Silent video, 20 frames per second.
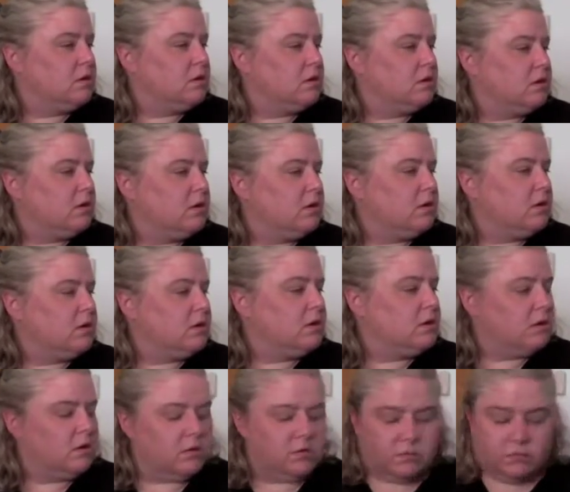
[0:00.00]

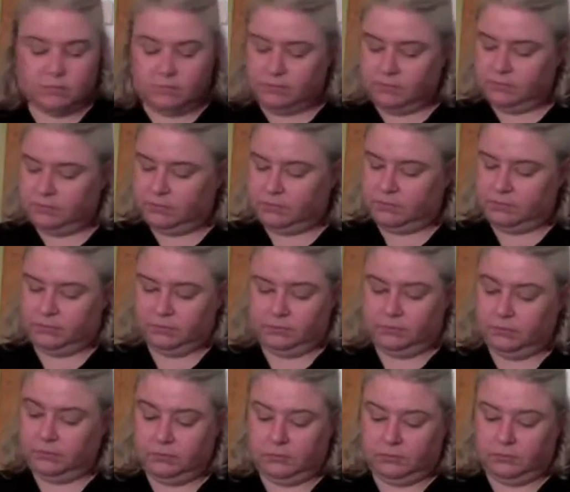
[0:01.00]

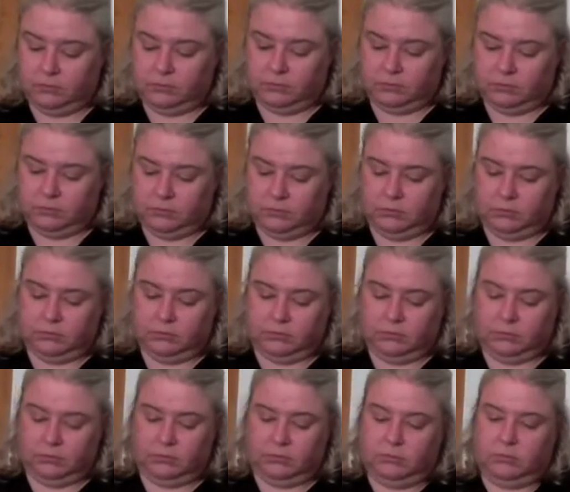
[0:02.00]

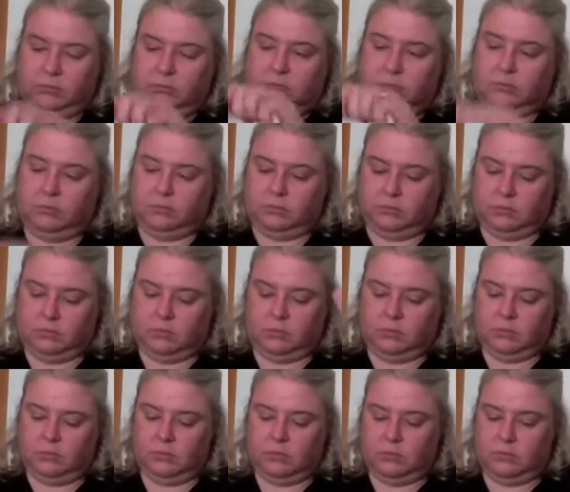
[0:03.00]

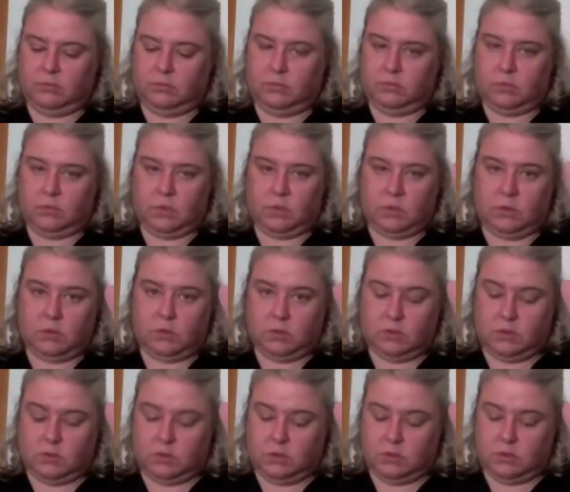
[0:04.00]

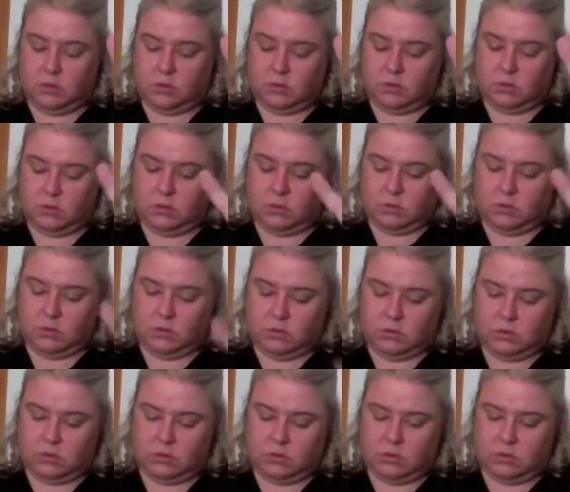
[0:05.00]
(silent)